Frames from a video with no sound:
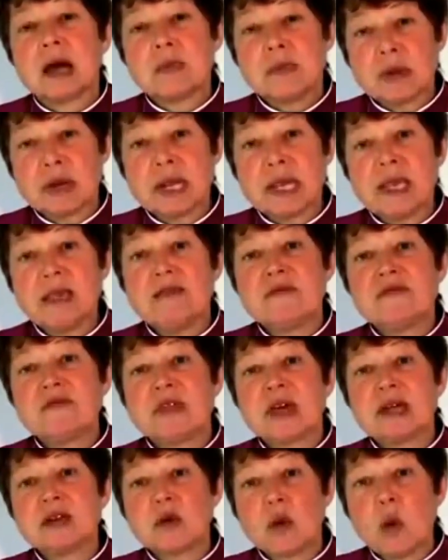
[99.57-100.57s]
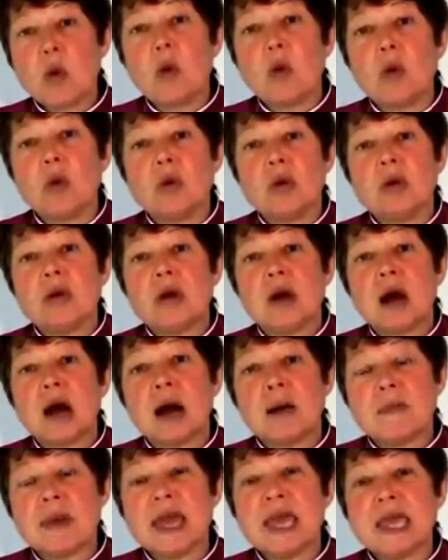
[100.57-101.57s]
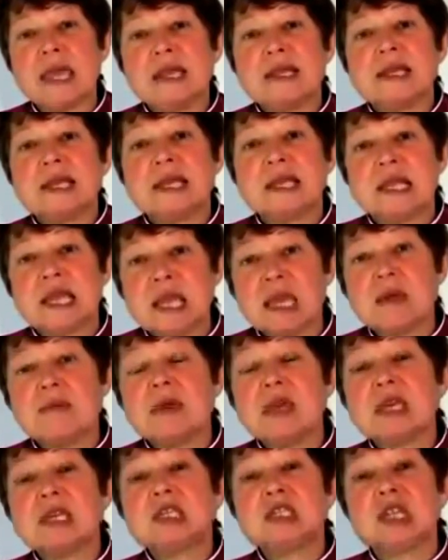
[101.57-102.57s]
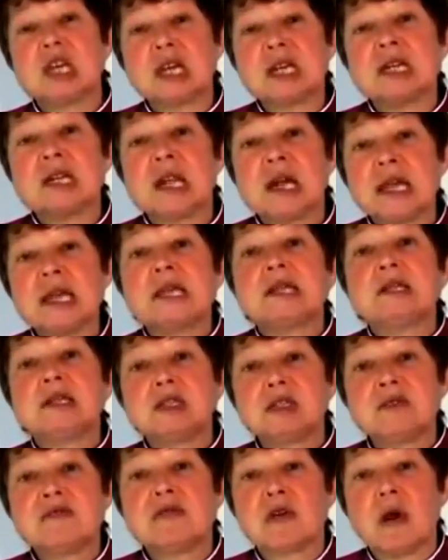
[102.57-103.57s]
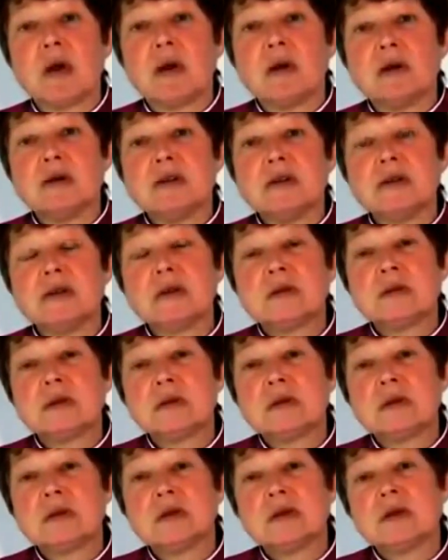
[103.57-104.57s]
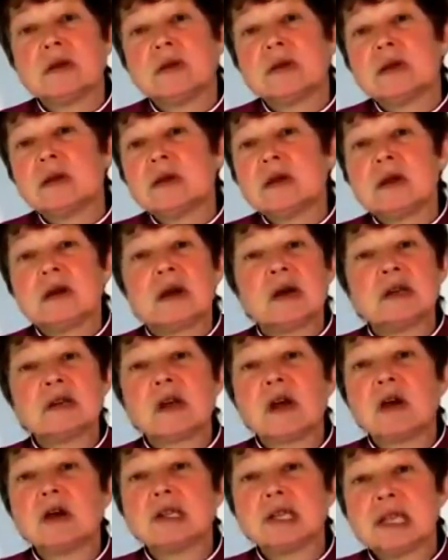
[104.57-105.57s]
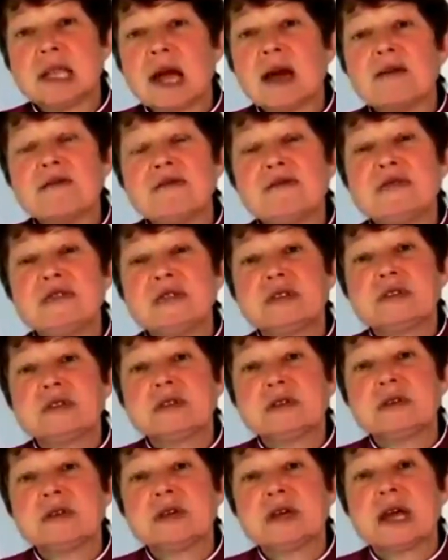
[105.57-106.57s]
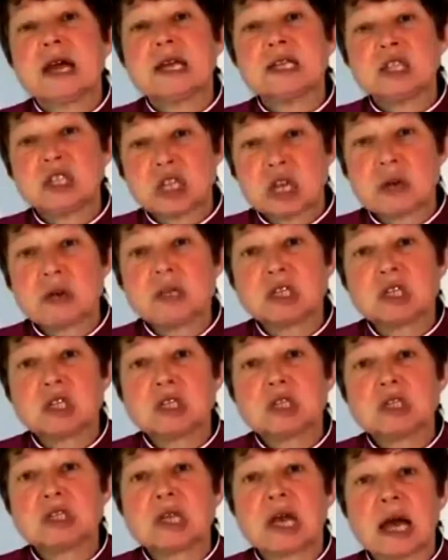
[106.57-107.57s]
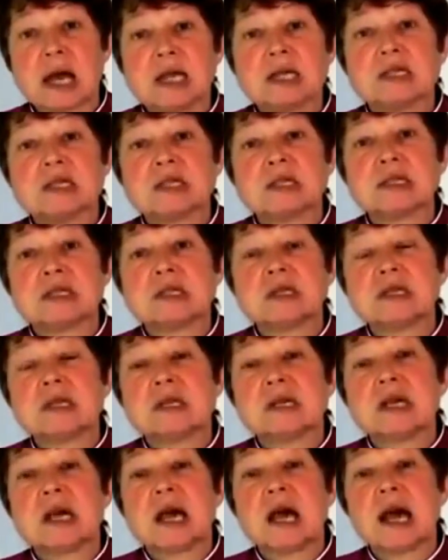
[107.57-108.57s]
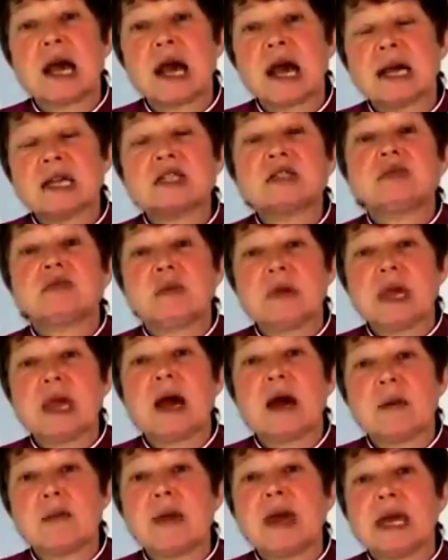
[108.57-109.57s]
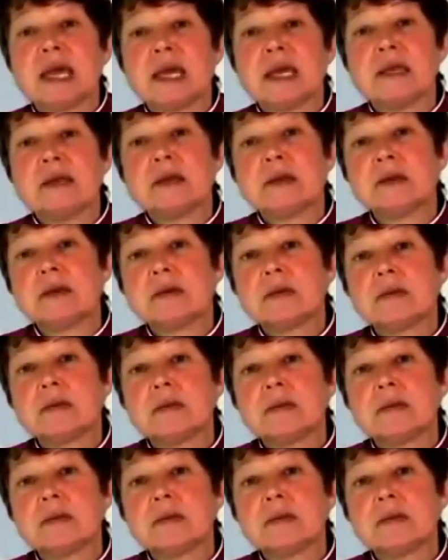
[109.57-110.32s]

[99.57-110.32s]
I believe that all are made in the image and likeness of God, and God loves and cherishes us as we are made.